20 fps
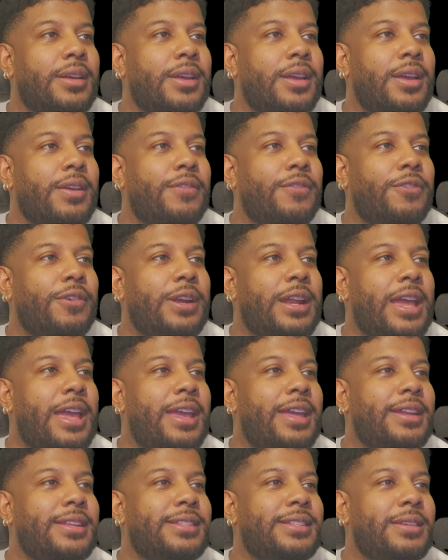Free that
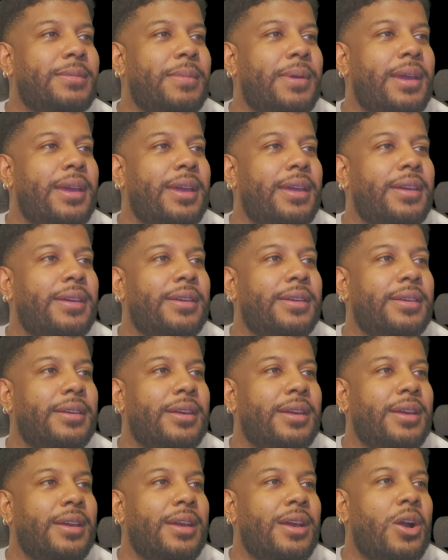innocent man.
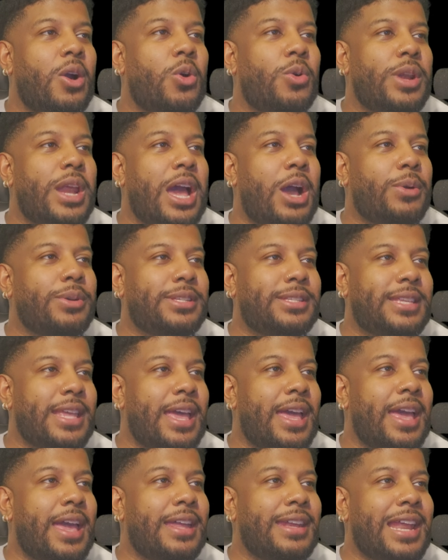Oh, now it's
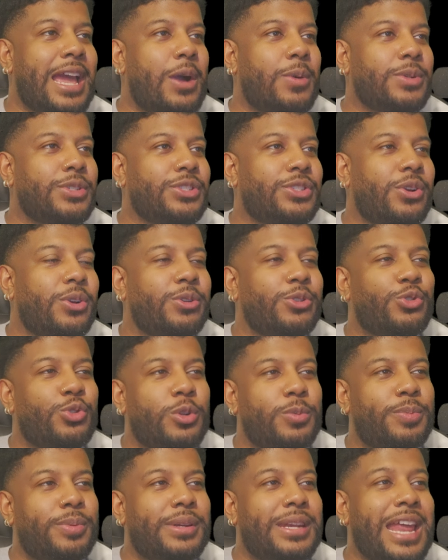sad. Now it's Dirk
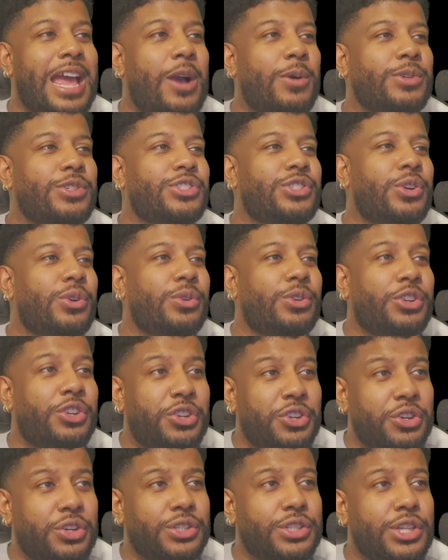tripping. Now it's Dirk
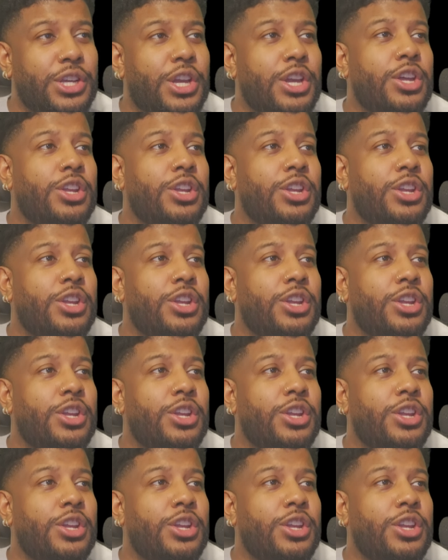cooked.